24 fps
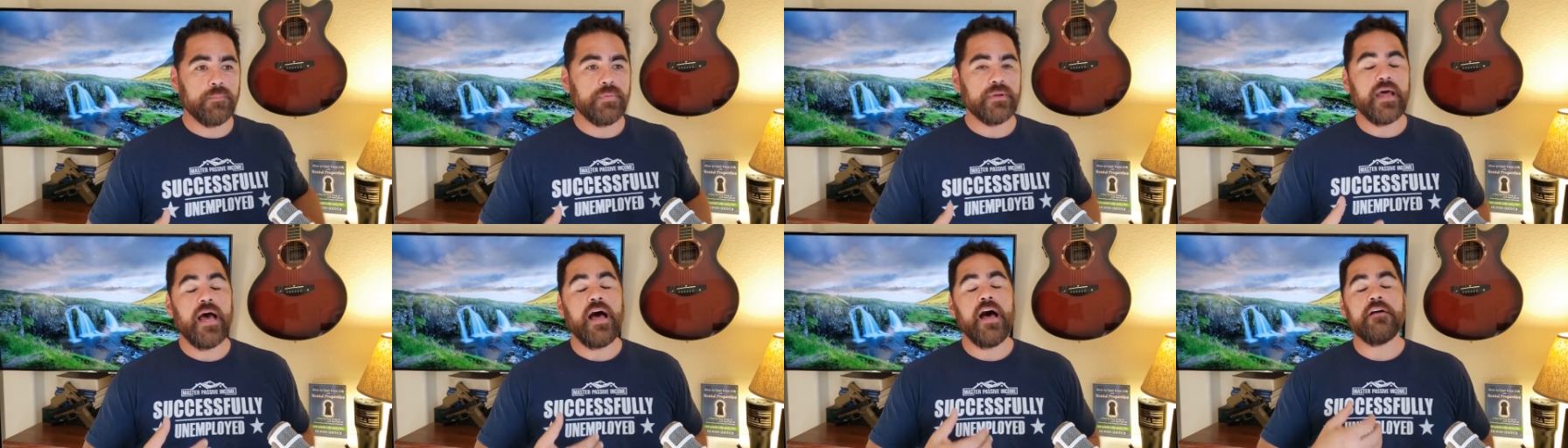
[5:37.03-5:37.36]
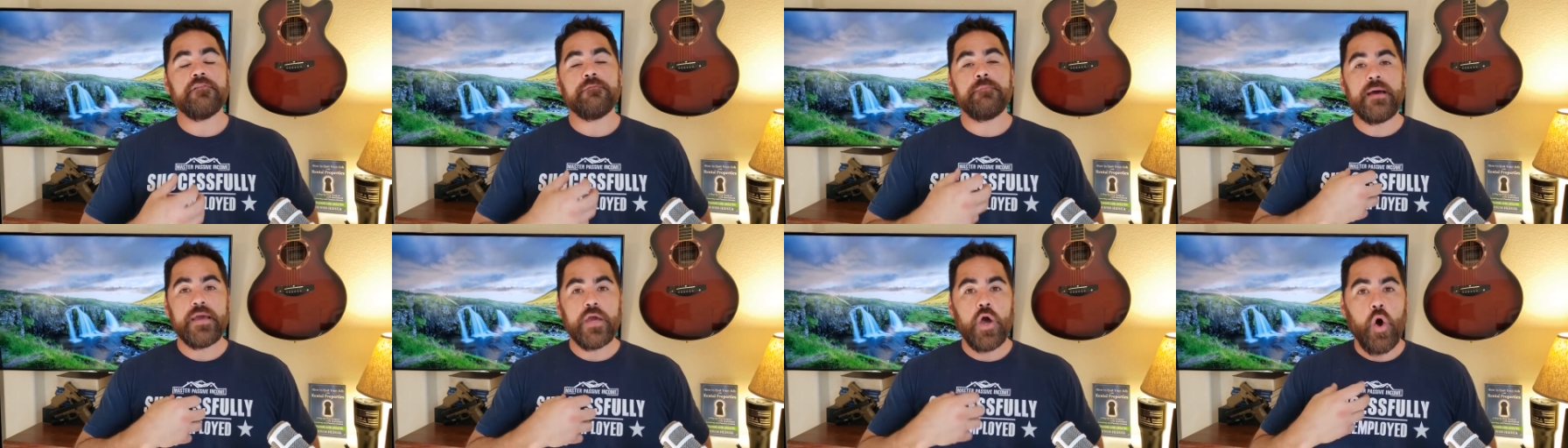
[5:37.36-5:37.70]
but
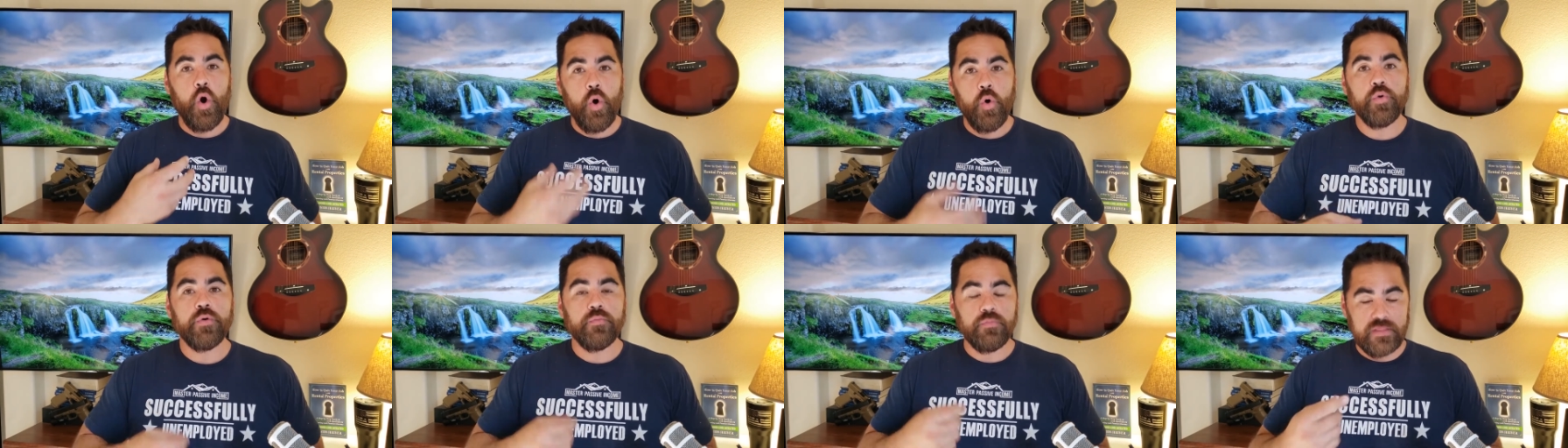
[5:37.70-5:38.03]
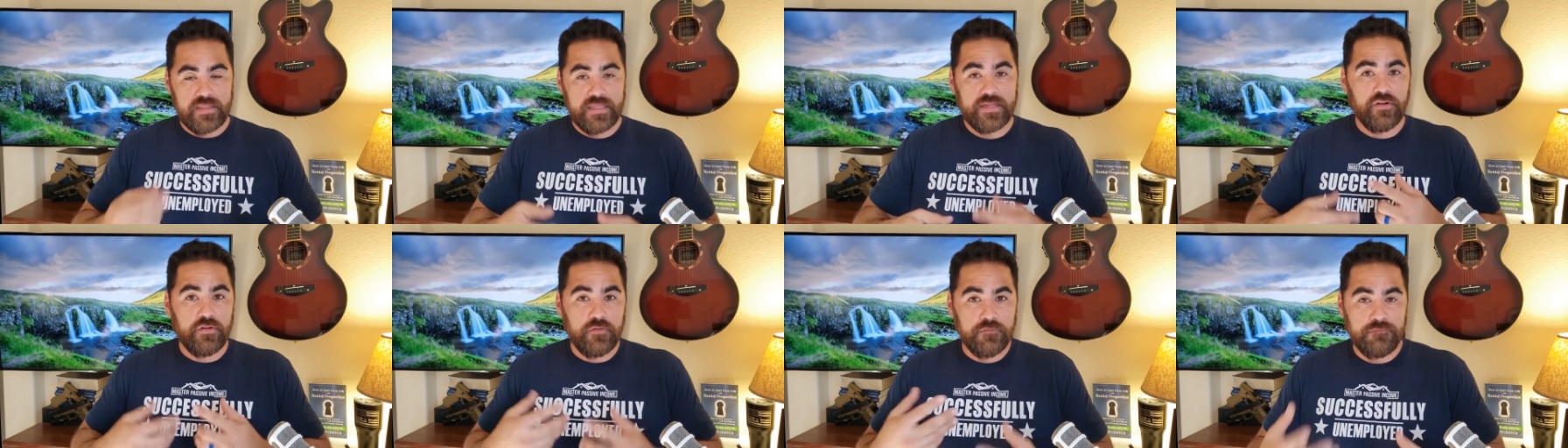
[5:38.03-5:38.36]
of my own
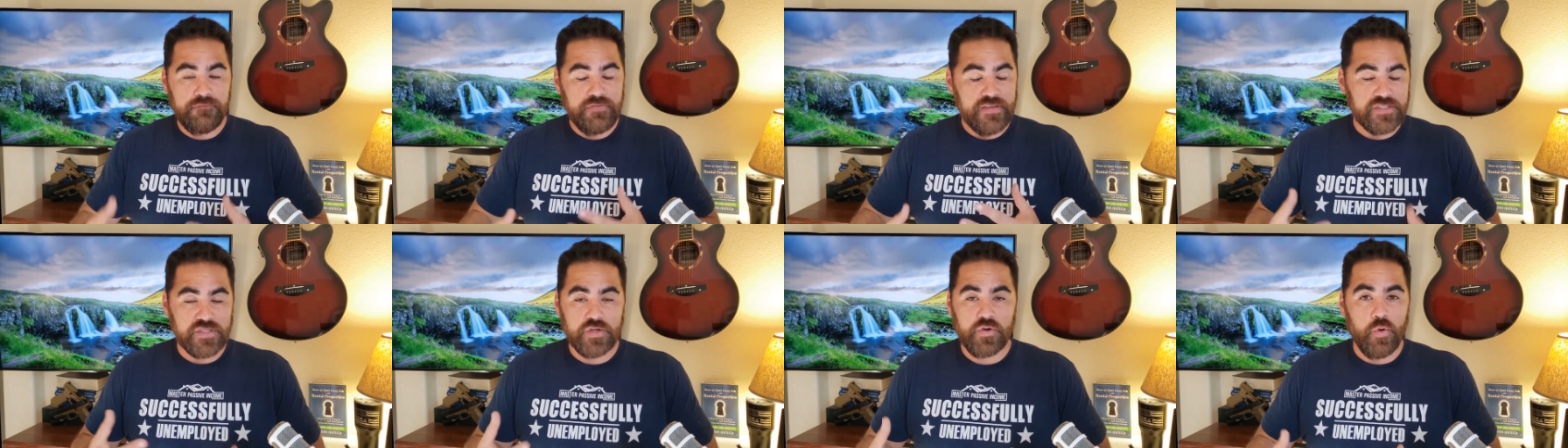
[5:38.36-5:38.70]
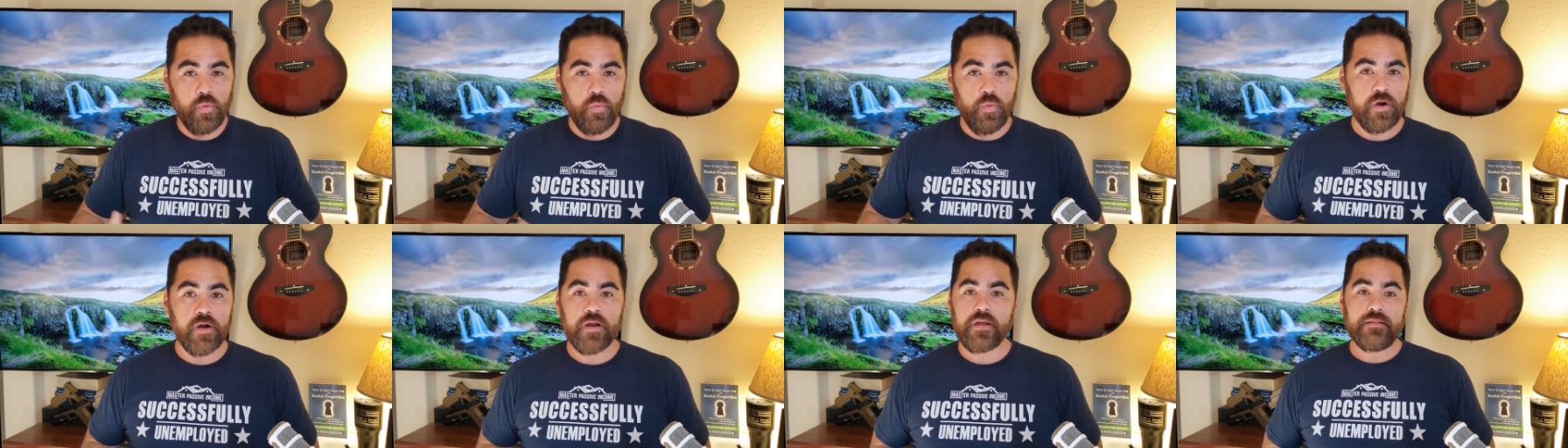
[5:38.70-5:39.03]
little physical
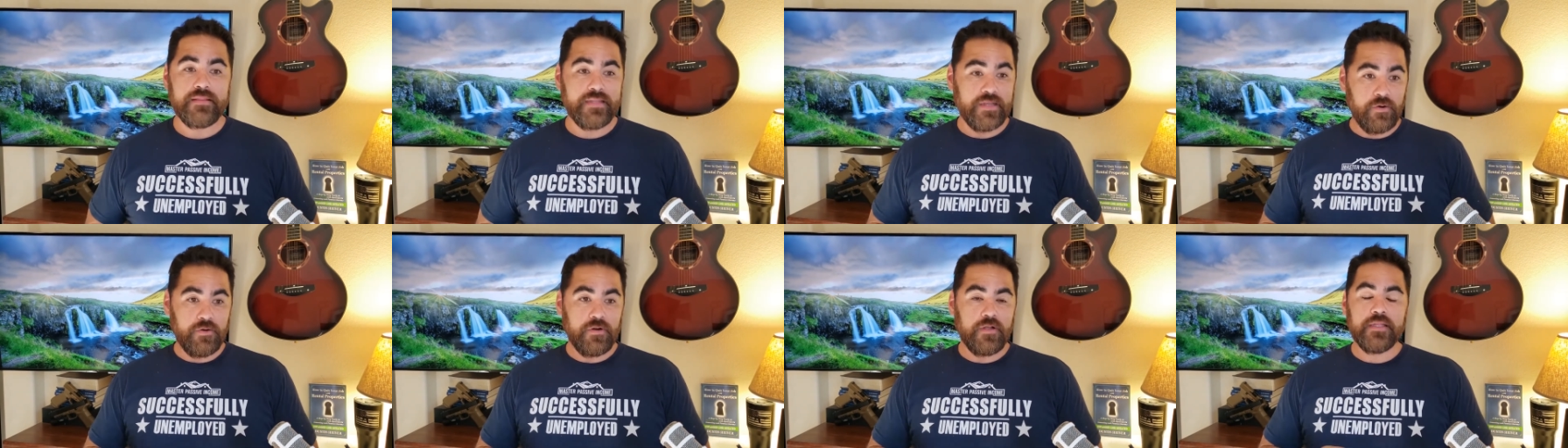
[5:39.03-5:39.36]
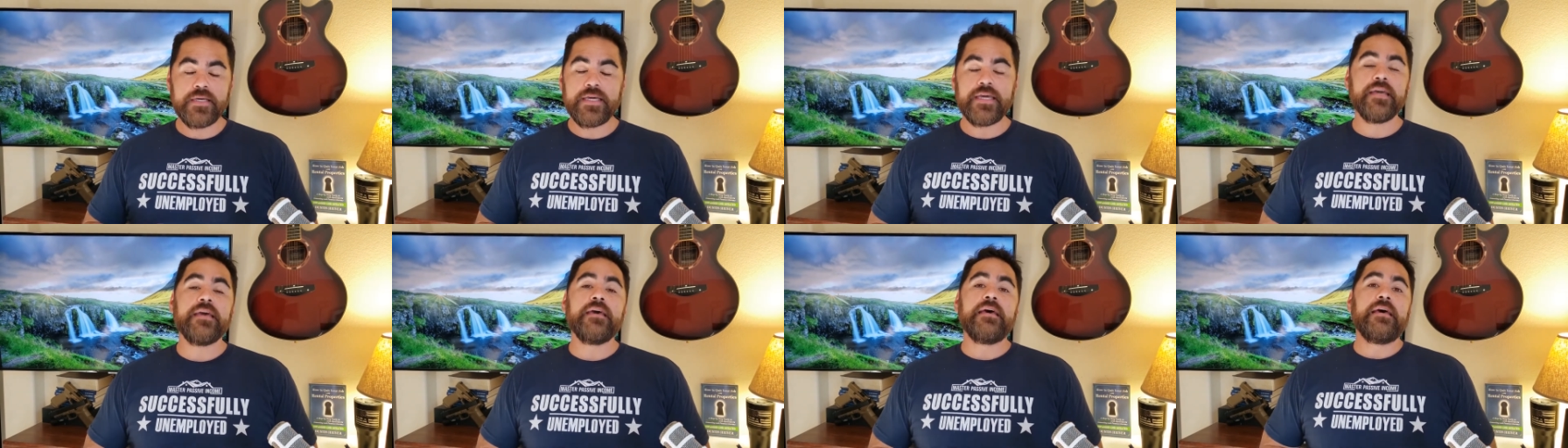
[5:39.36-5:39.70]
work,
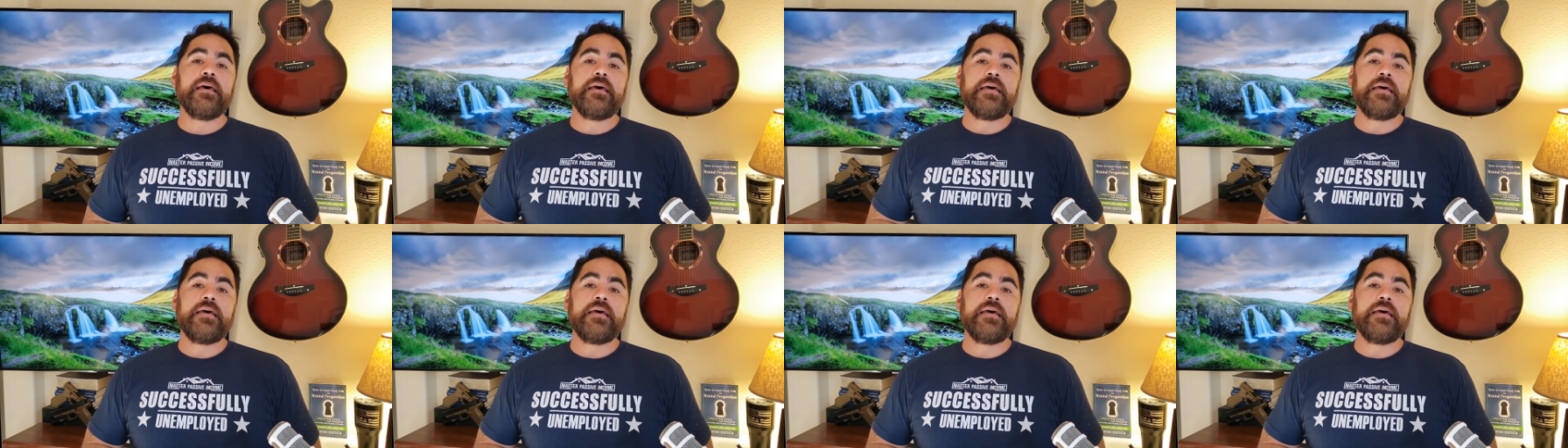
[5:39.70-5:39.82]
literally,